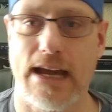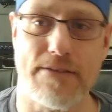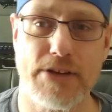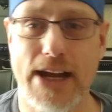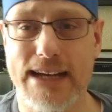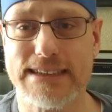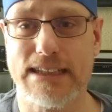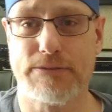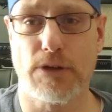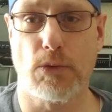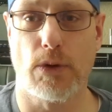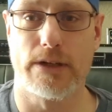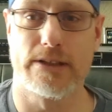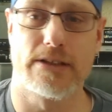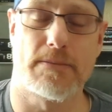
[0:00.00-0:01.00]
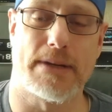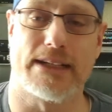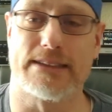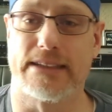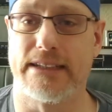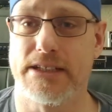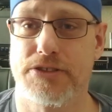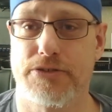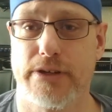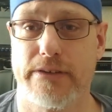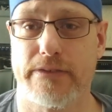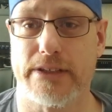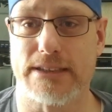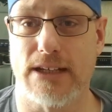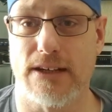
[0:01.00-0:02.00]
Have you guys ever wondered about the history of
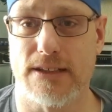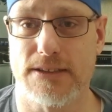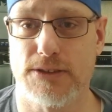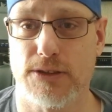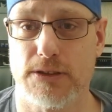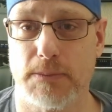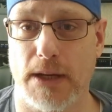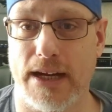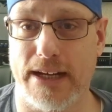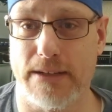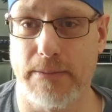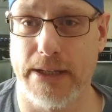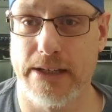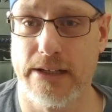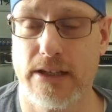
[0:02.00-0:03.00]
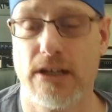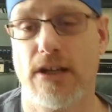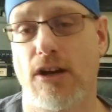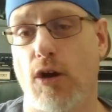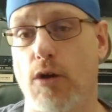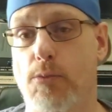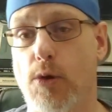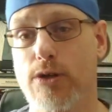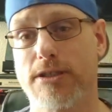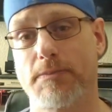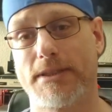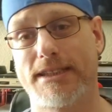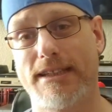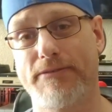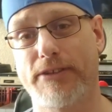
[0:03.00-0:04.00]
these consoles behind me, or more
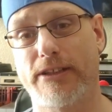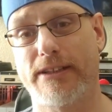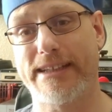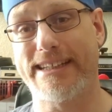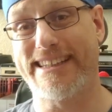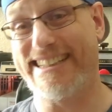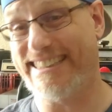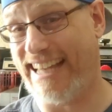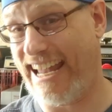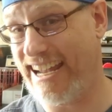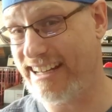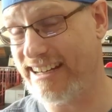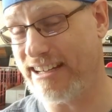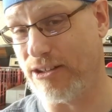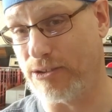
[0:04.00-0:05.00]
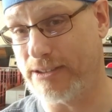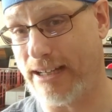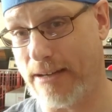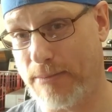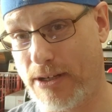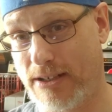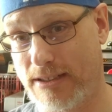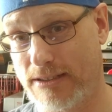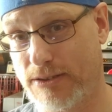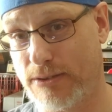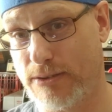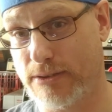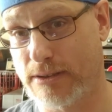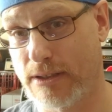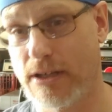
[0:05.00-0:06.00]
specifically, these handheld type
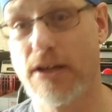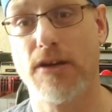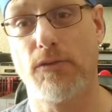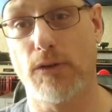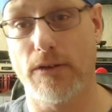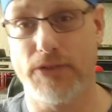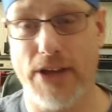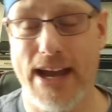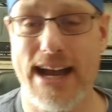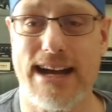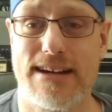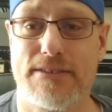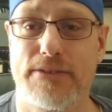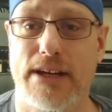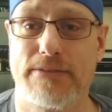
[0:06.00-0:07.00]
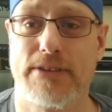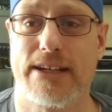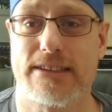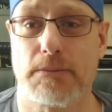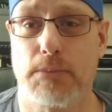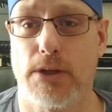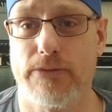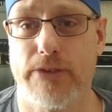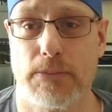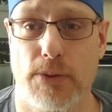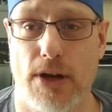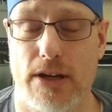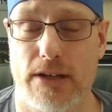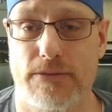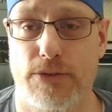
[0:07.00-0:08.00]
consoles? Well, if you have, I've got the perfect
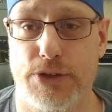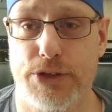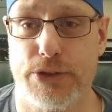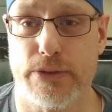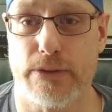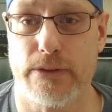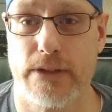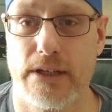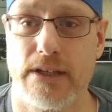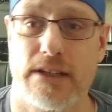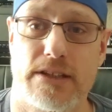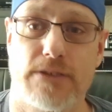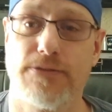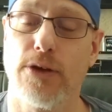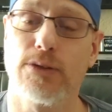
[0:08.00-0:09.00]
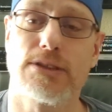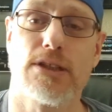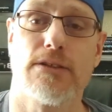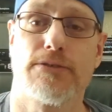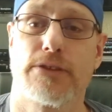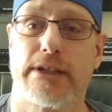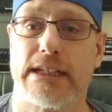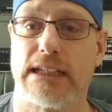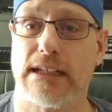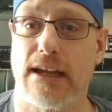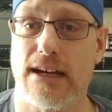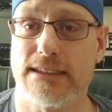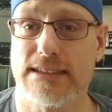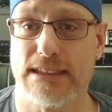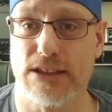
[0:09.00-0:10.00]
product for you. The folks over at
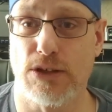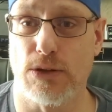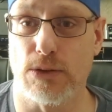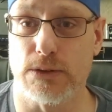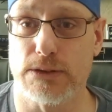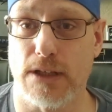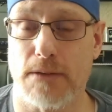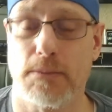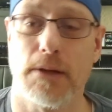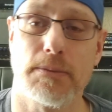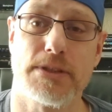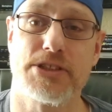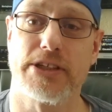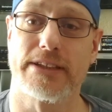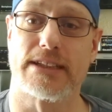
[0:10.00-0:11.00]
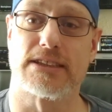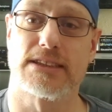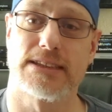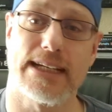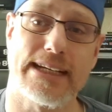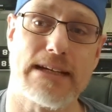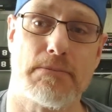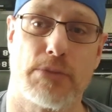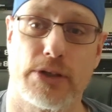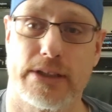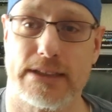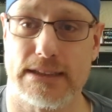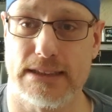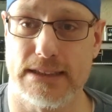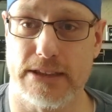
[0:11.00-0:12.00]
Lost in Cult are publishing their second book in
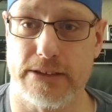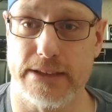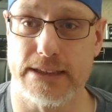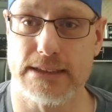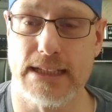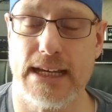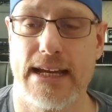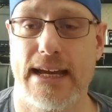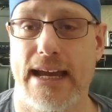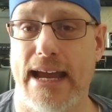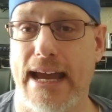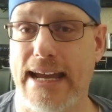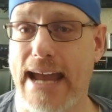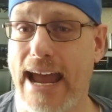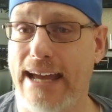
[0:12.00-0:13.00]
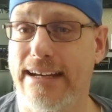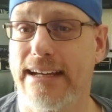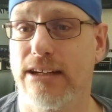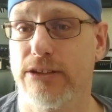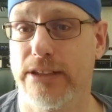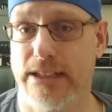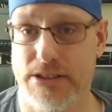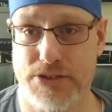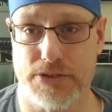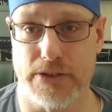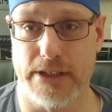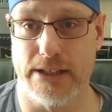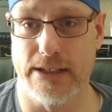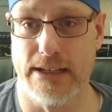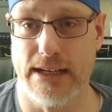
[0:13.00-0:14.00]
the series, A Handheld
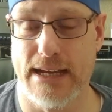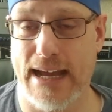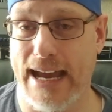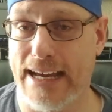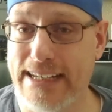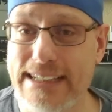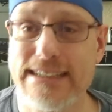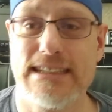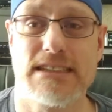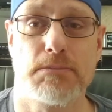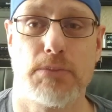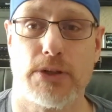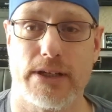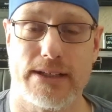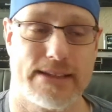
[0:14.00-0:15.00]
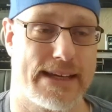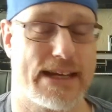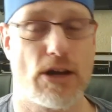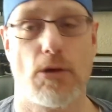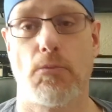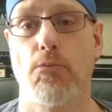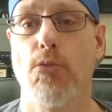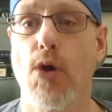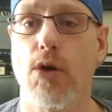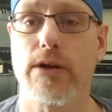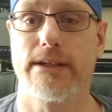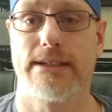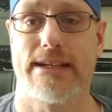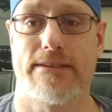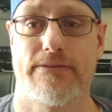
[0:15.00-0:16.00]
History. And in this book, they go more
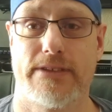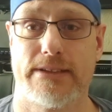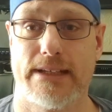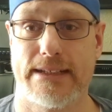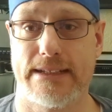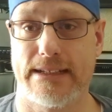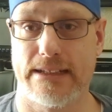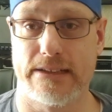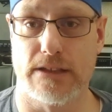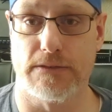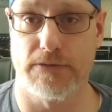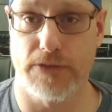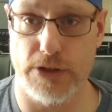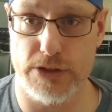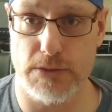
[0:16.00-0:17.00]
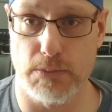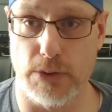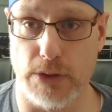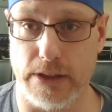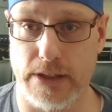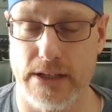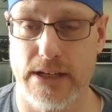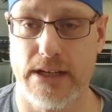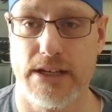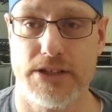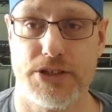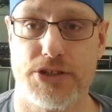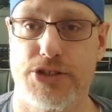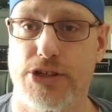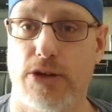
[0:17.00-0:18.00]
in depth than they did in their first book,
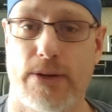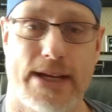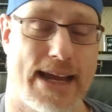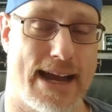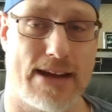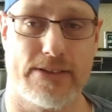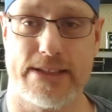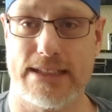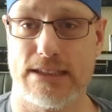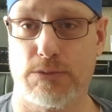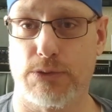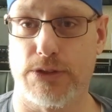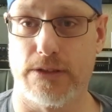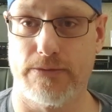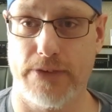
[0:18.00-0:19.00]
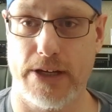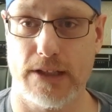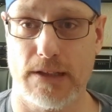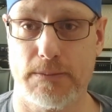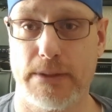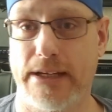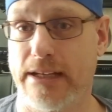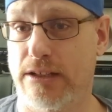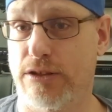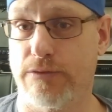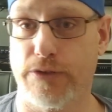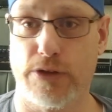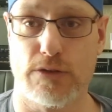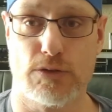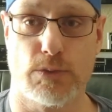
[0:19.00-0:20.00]
just showing how these were developed,
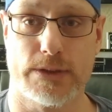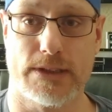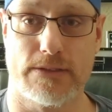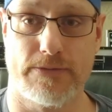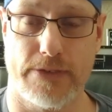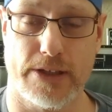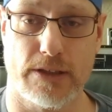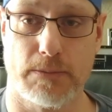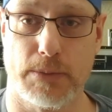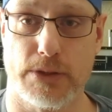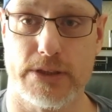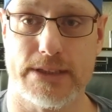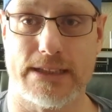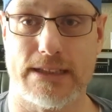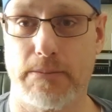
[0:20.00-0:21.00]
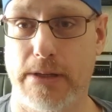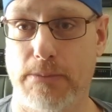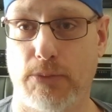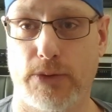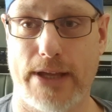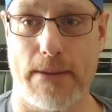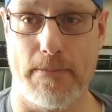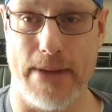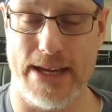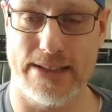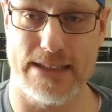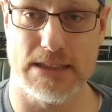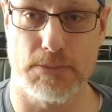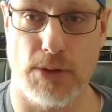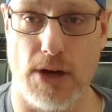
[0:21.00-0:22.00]
interviews with the developers and the people that made
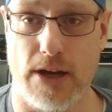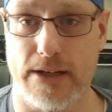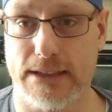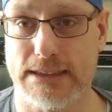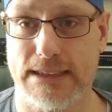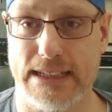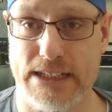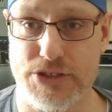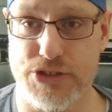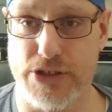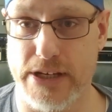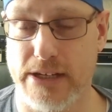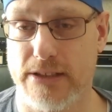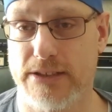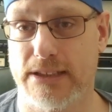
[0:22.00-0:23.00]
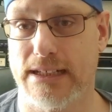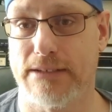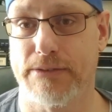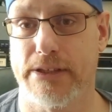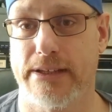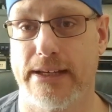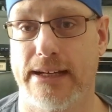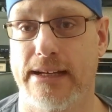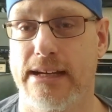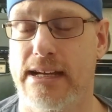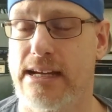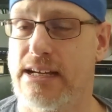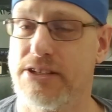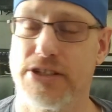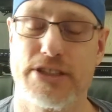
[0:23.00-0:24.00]
these products, the engineers and everything.
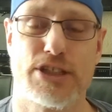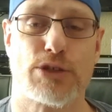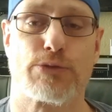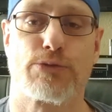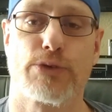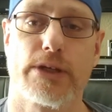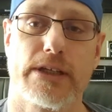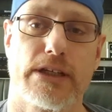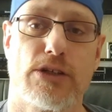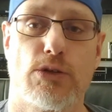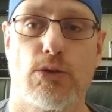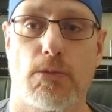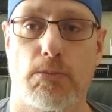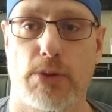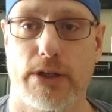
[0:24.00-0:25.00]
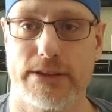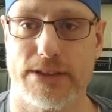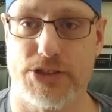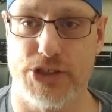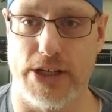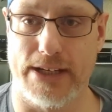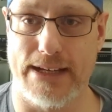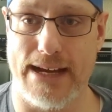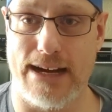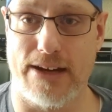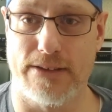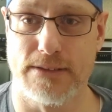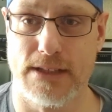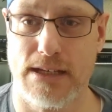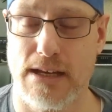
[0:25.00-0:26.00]
Just a really cool book to check
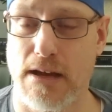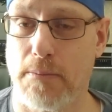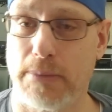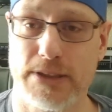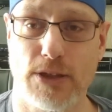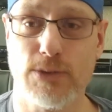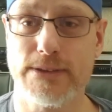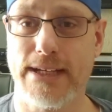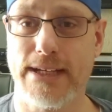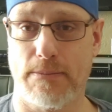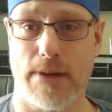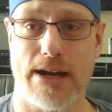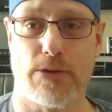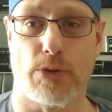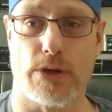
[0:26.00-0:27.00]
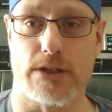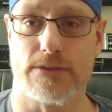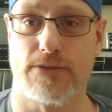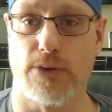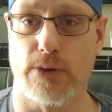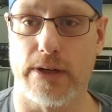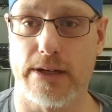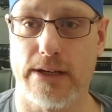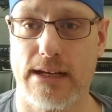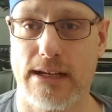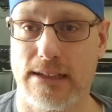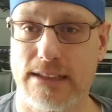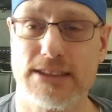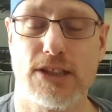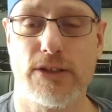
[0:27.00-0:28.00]
out. But don't my words for it.
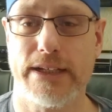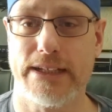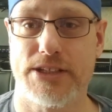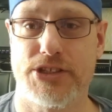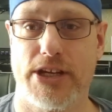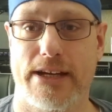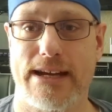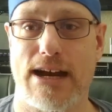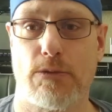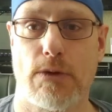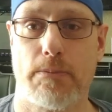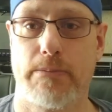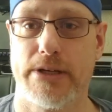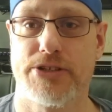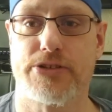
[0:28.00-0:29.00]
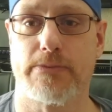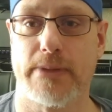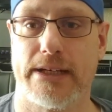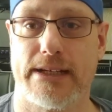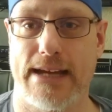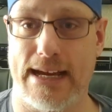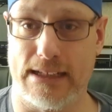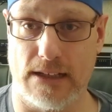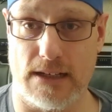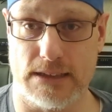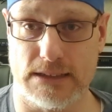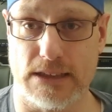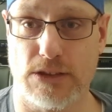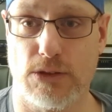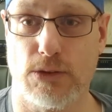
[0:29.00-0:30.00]
Let's go ahead and check out what Benjamin at
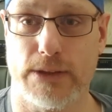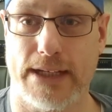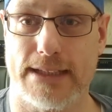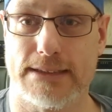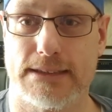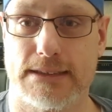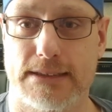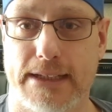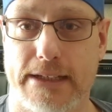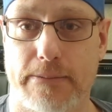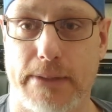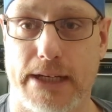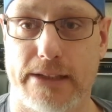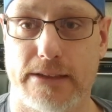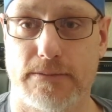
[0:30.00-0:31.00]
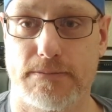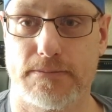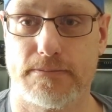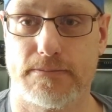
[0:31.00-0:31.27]
Lost in Cult has to say about it.